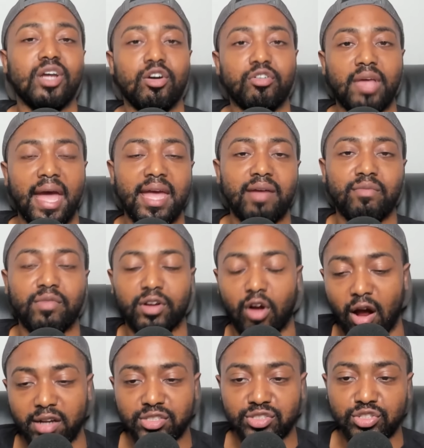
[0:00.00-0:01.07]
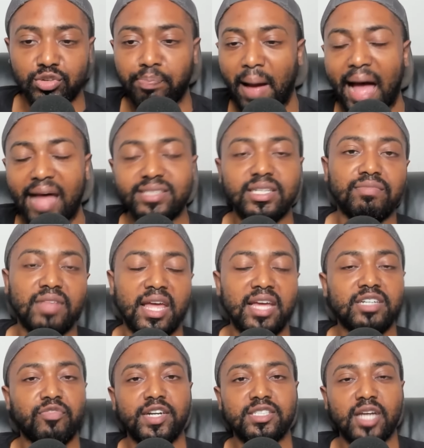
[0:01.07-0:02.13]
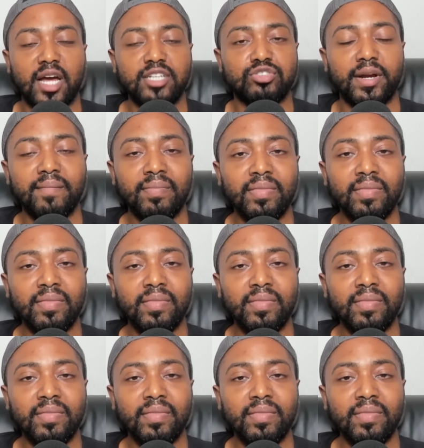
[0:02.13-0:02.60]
Okay. In regards to positive things for this country.